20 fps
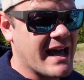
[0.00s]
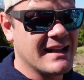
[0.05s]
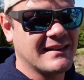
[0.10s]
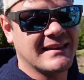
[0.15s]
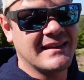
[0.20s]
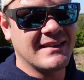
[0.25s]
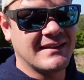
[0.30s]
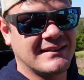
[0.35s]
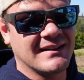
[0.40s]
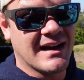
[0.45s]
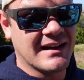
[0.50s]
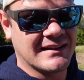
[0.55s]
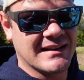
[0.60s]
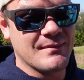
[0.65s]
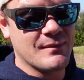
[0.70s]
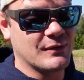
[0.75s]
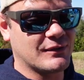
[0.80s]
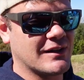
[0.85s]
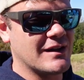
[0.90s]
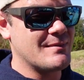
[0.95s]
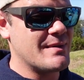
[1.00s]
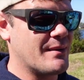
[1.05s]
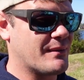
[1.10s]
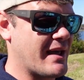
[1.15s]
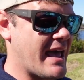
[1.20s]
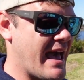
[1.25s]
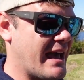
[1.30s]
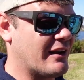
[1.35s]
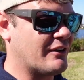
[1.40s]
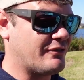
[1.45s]
I didn't think the Dock Demon was gonna be able
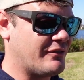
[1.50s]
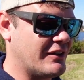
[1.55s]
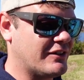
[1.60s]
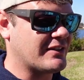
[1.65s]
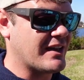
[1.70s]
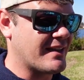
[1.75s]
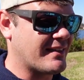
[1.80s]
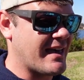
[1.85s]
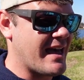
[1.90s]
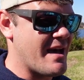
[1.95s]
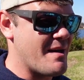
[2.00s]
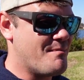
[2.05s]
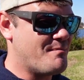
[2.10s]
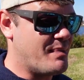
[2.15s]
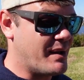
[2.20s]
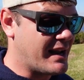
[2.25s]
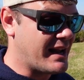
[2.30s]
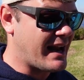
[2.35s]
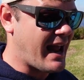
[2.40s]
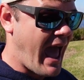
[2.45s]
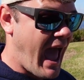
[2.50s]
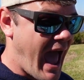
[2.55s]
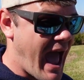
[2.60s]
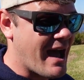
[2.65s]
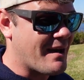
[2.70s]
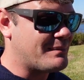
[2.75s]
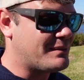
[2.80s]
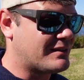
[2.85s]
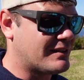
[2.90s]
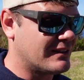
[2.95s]
to handle fish like that, but it
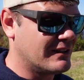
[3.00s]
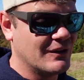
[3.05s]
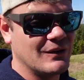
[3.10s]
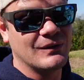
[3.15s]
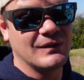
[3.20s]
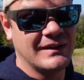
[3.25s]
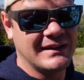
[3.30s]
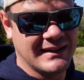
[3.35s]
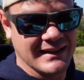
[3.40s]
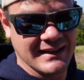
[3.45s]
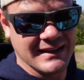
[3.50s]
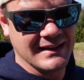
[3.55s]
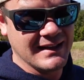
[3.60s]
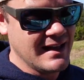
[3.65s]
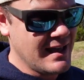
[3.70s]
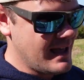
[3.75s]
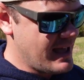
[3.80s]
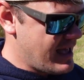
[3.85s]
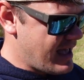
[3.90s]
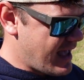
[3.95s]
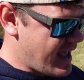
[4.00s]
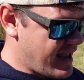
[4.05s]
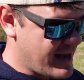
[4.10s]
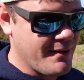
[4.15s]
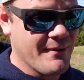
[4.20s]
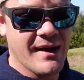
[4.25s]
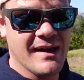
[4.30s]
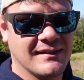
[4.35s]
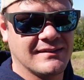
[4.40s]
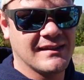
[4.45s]
absolutely did.
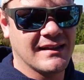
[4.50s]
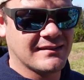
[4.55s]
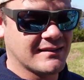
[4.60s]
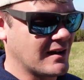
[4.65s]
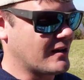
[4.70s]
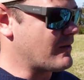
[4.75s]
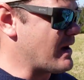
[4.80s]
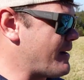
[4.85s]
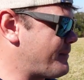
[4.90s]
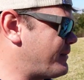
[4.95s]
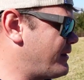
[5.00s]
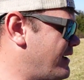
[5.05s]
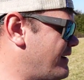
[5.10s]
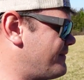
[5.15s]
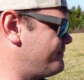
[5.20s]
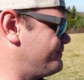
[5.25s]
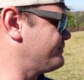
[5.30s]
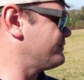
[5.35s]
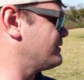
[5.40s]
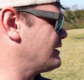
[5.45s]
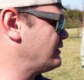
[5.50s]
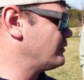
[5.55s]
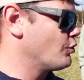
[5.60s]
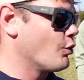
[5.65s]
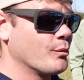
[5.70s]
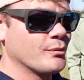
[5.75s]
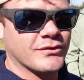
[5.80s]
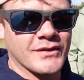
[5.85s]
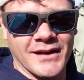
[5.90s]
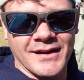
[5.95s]
Anyways, that's gonna wrap it up.
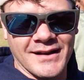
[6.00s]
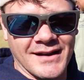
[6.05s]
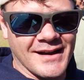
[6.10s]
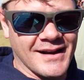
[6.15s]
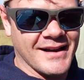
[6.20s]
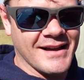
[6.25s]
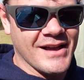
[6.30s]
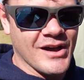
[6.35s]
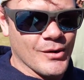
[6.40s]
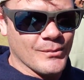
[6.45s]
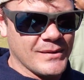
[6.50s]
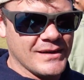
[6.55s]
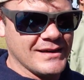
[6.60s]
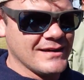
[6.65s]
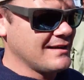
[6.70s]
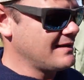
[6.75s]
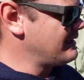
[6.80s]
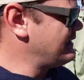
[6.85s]
Norm's gonna help me.